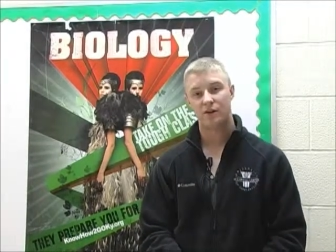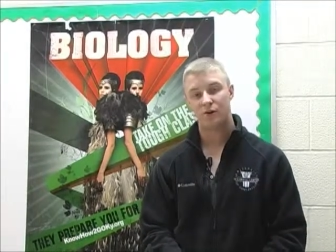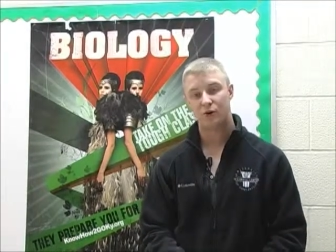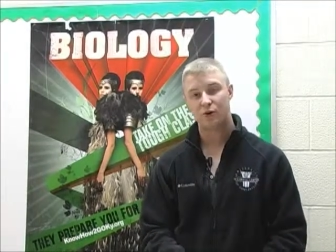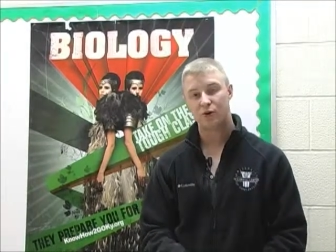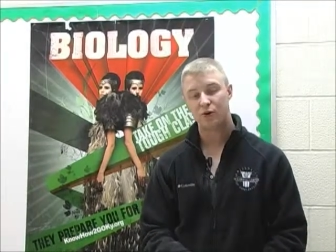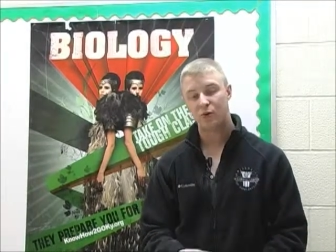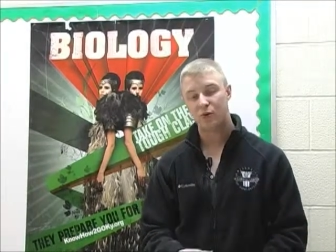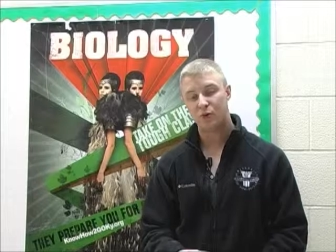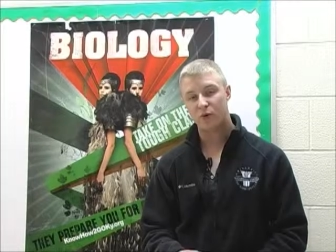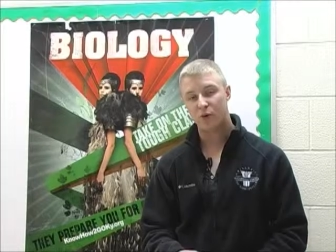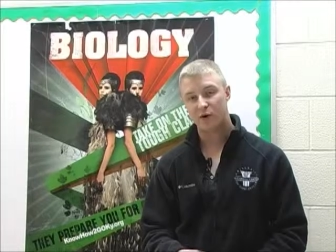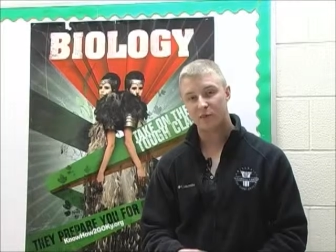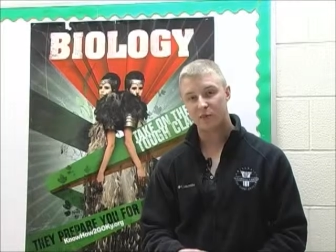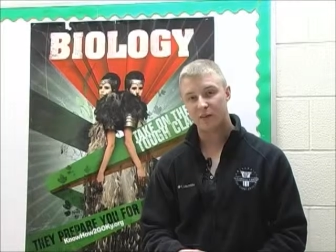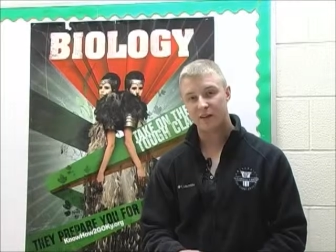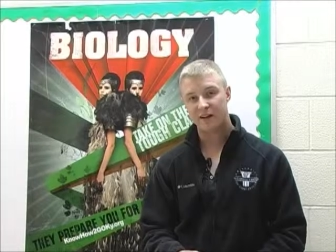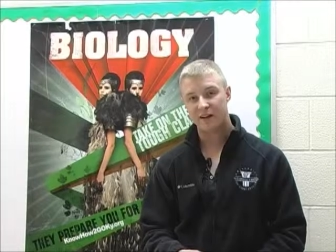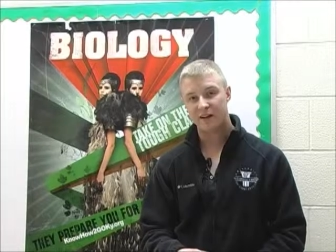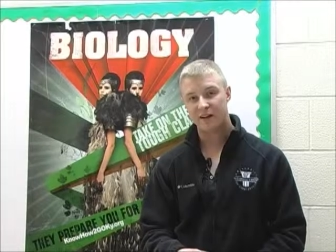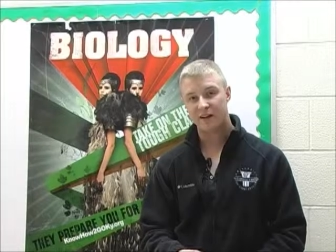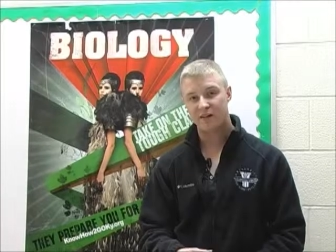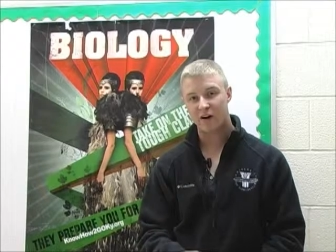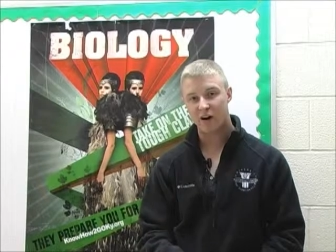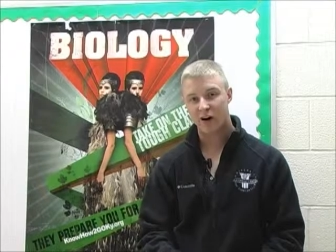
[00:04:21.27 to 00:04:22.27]
you'll want to
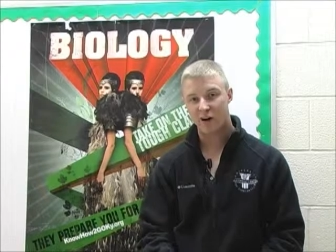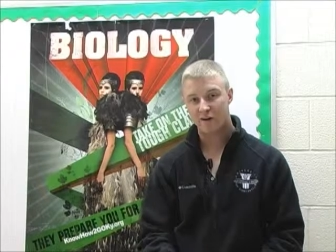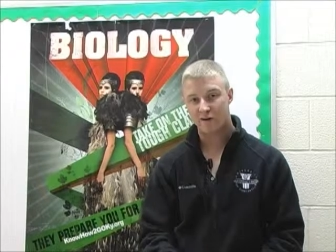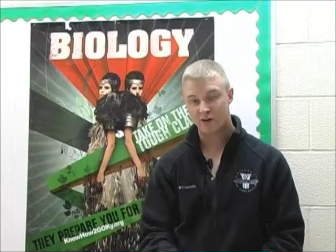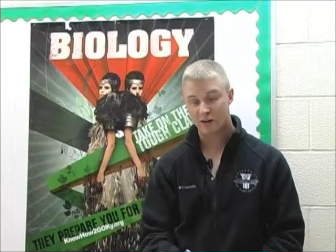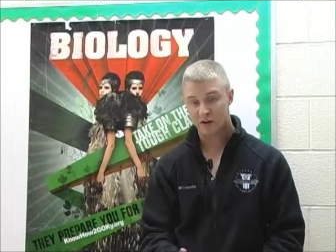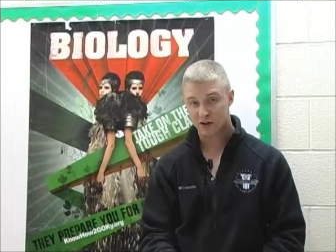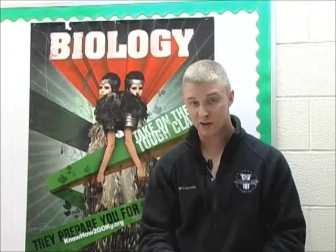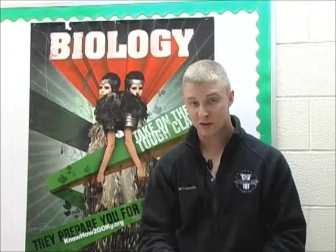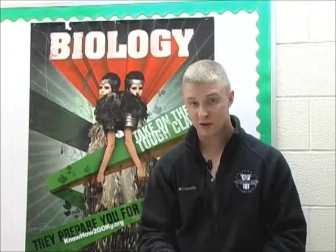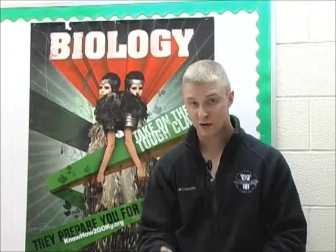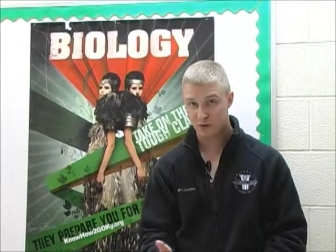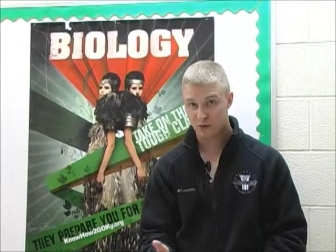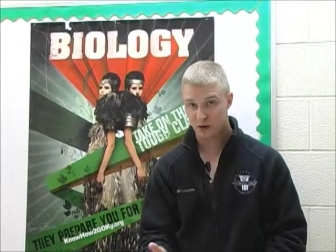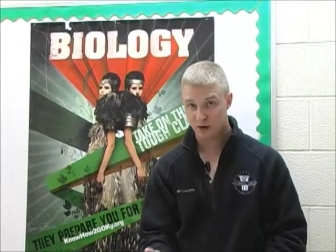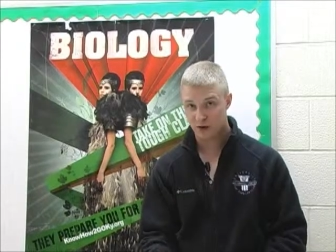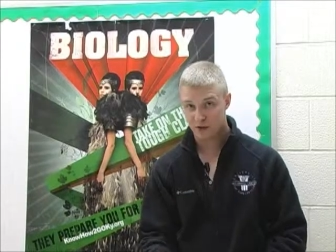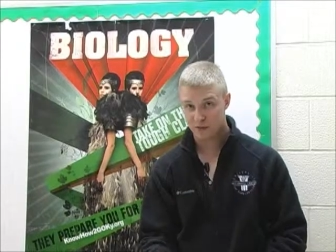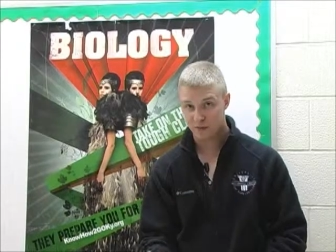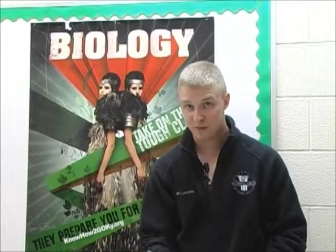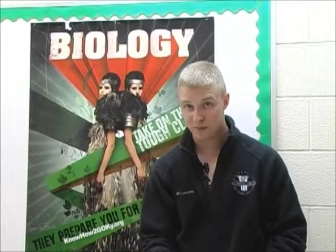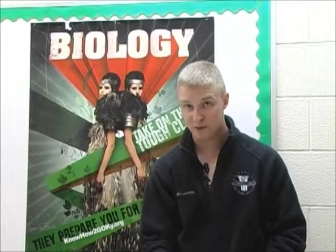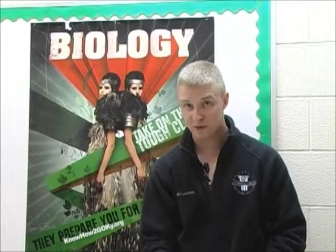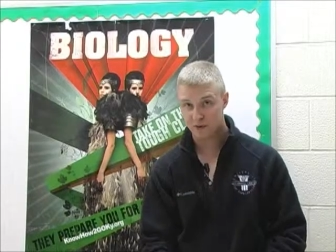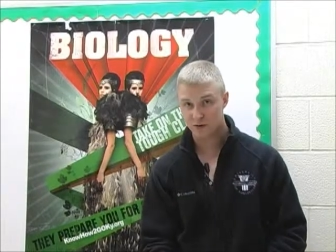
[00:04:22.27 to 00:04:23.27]
be involved like you
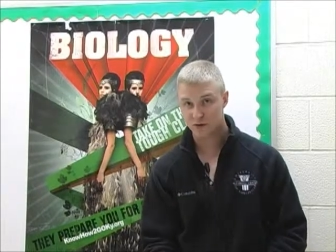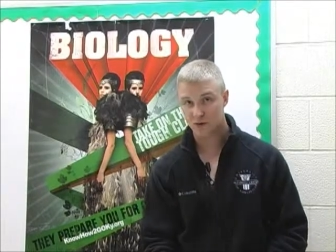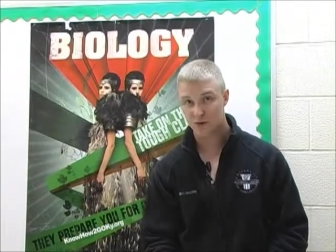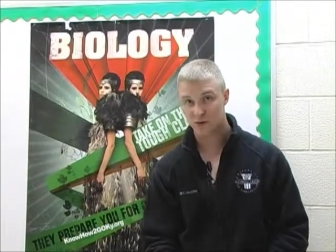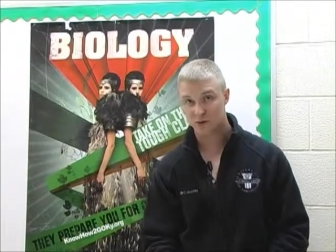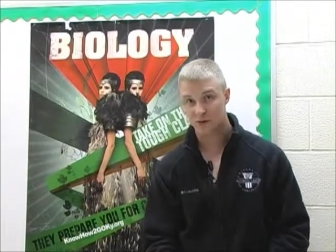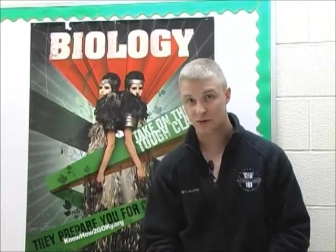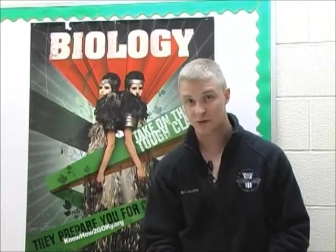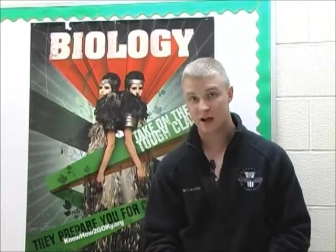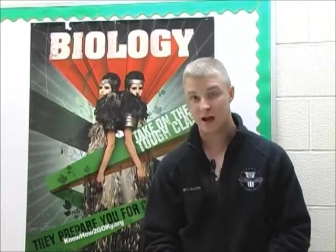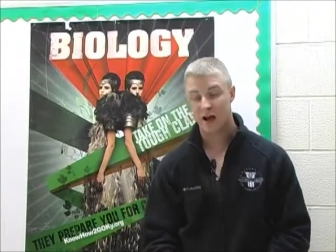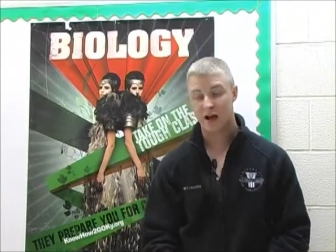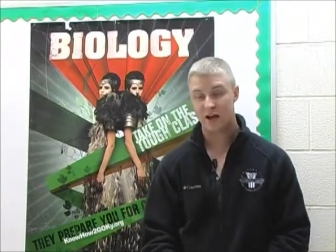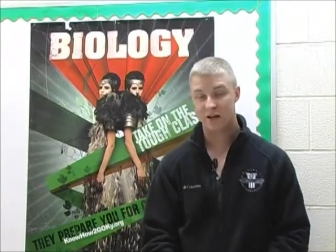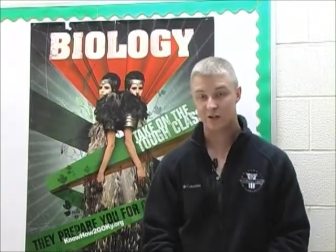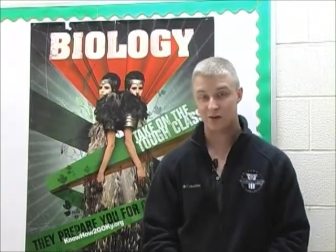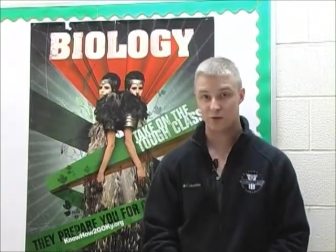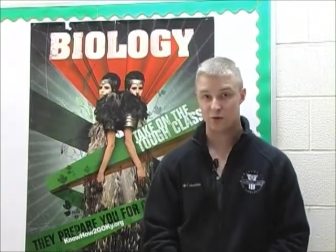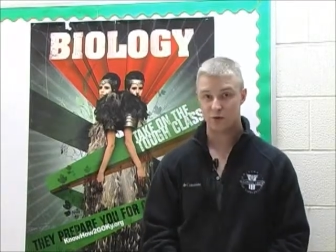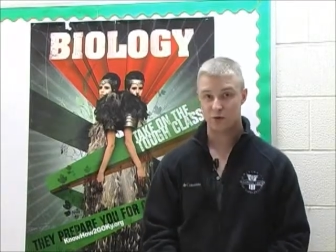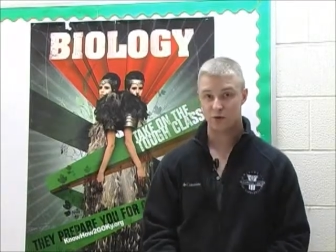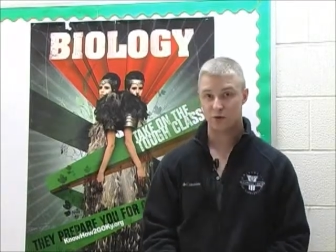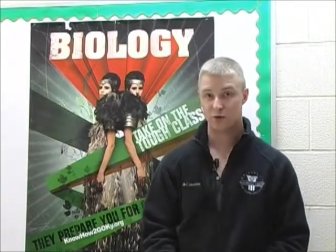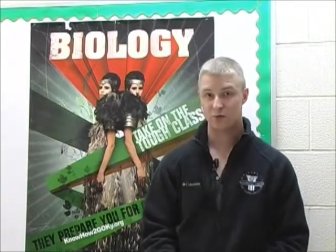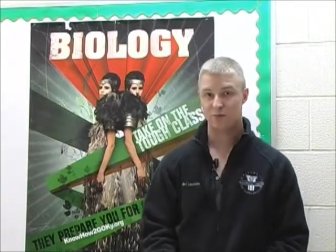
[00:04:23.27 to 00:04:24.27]
are in middle school and high
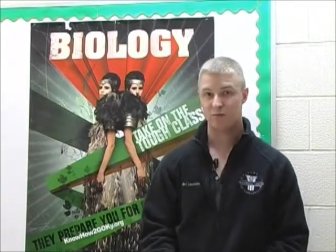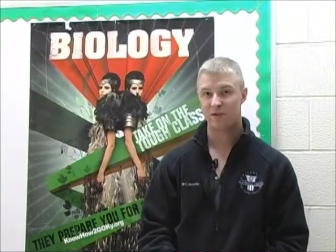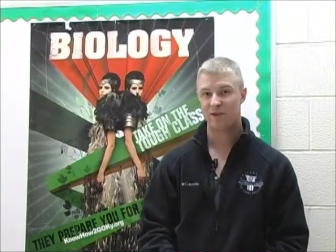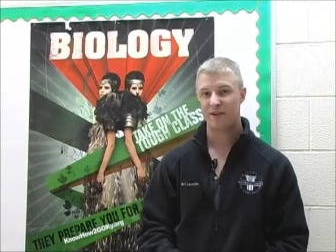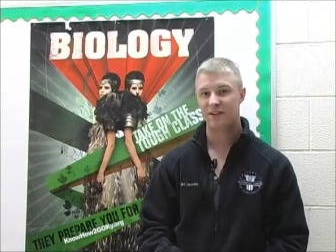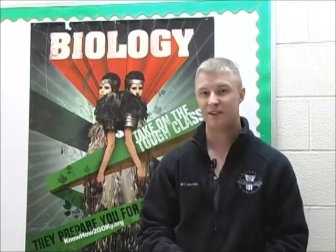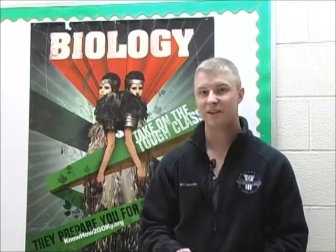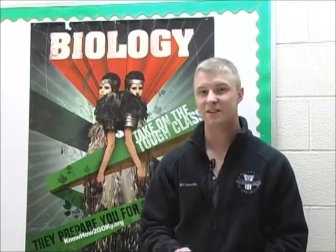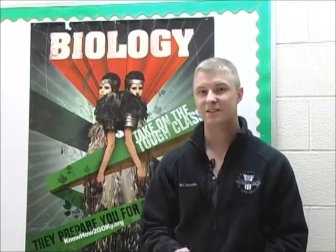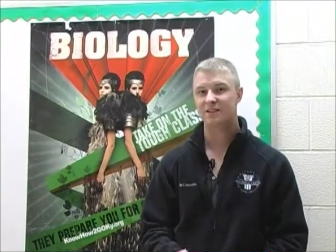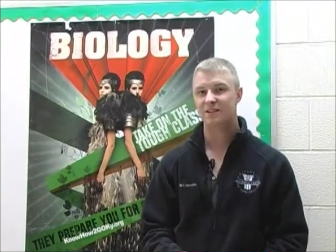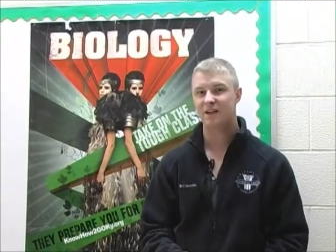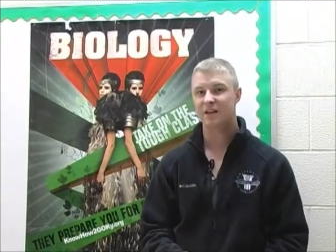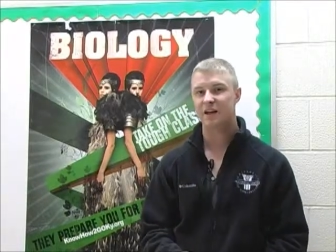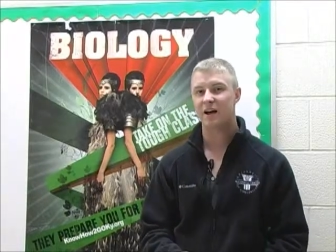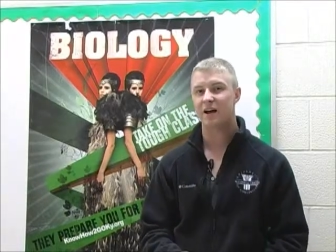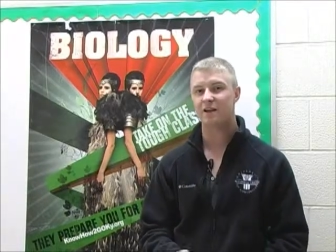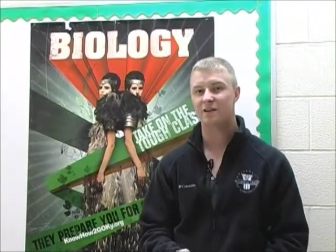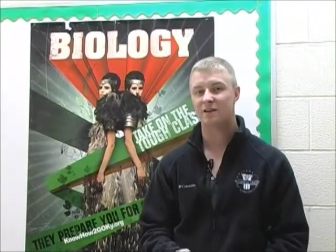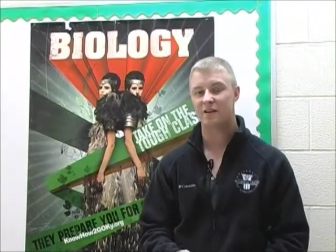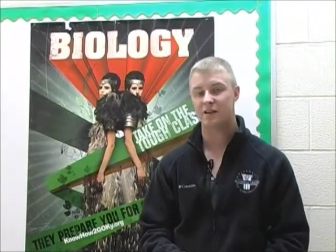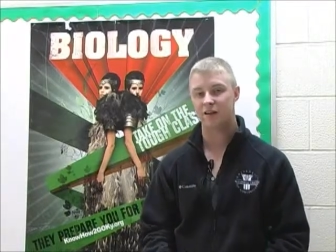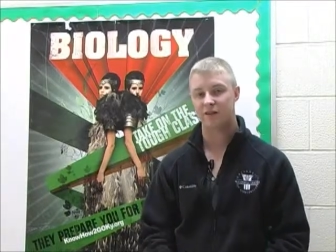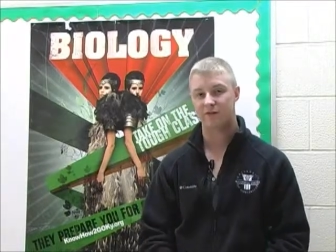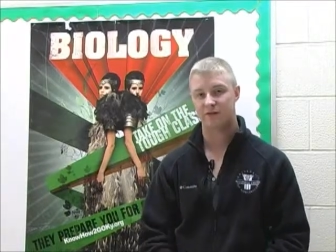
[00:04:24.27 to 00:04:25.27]
school, but it gets a
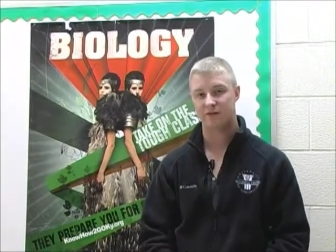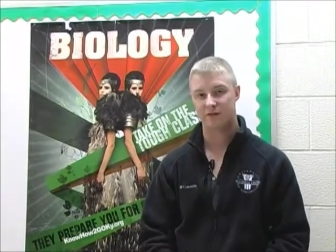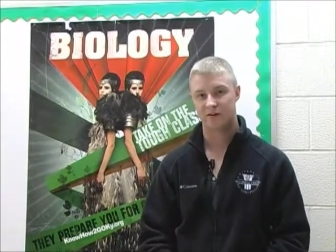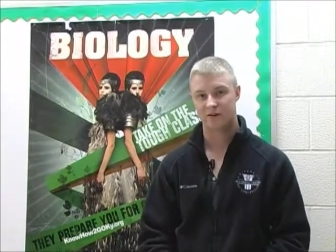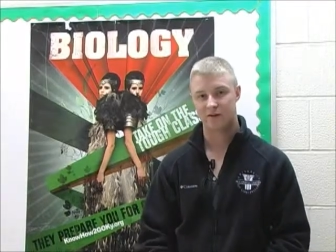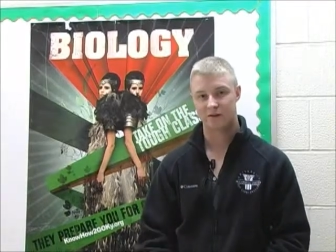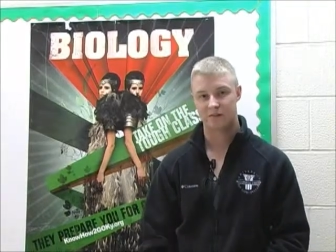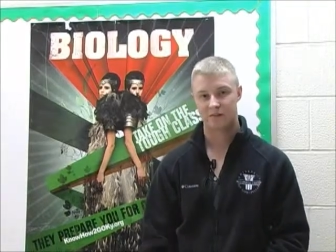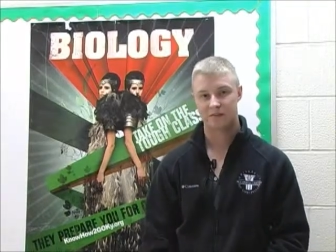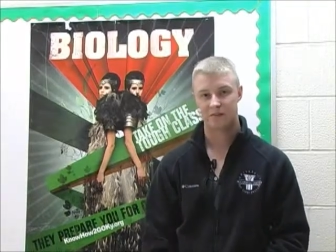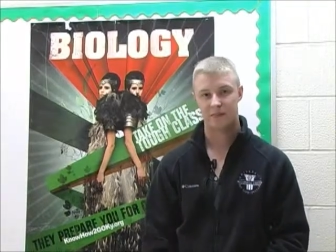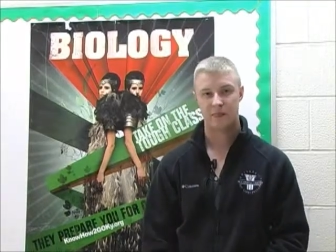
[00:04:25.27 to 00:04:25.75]
lot tougher.